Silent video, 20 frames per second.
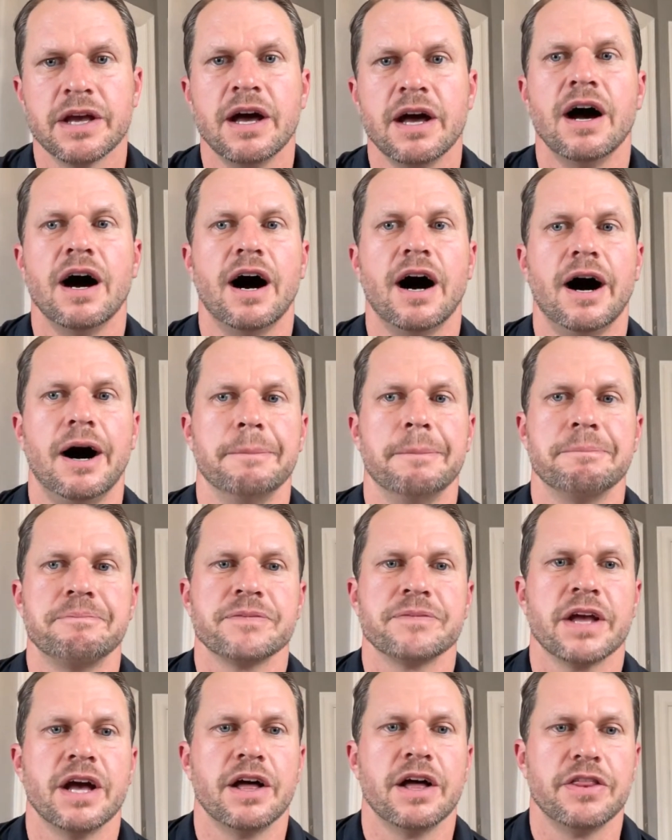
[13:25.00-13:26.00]

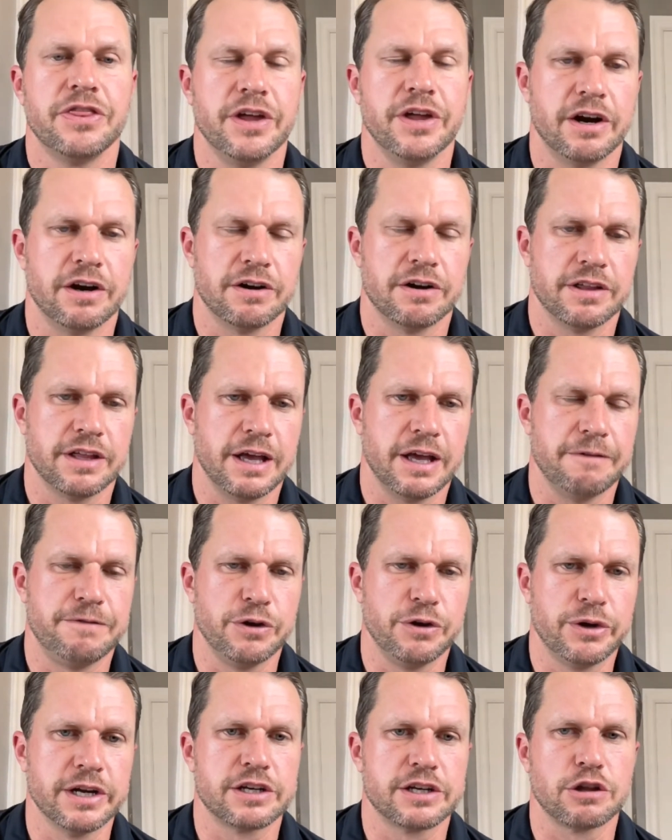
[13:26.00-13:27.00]
if you
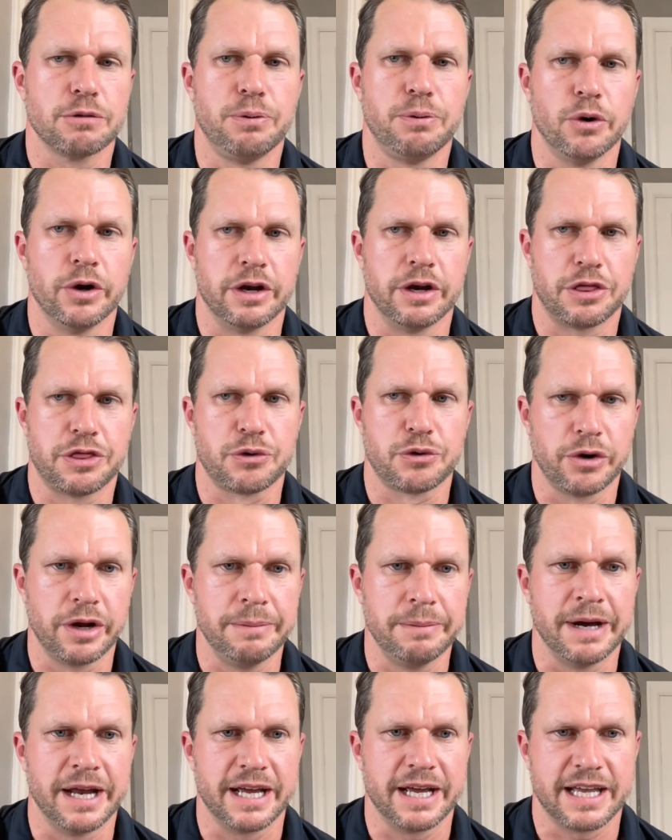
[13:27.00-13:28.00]
get to the point of 3
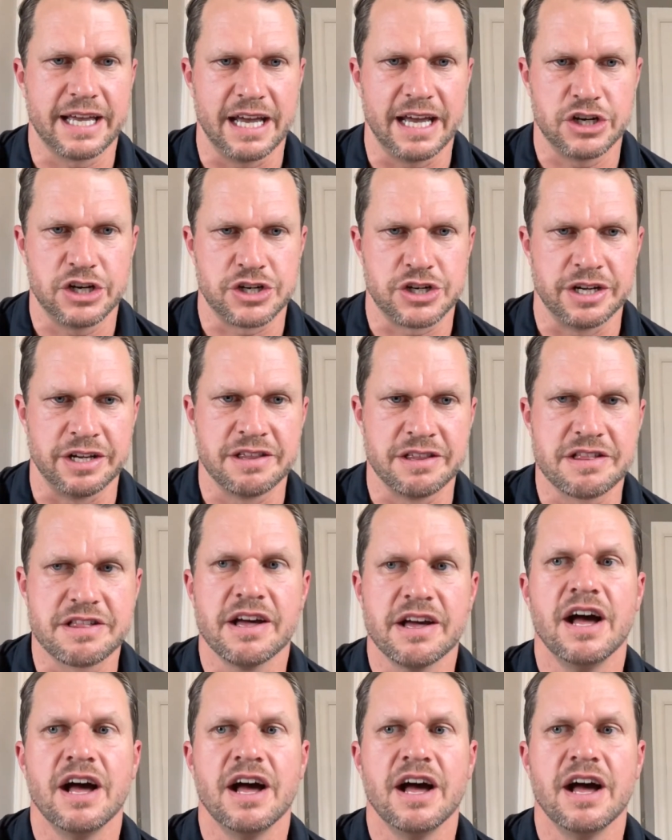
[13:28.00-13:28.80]
medications,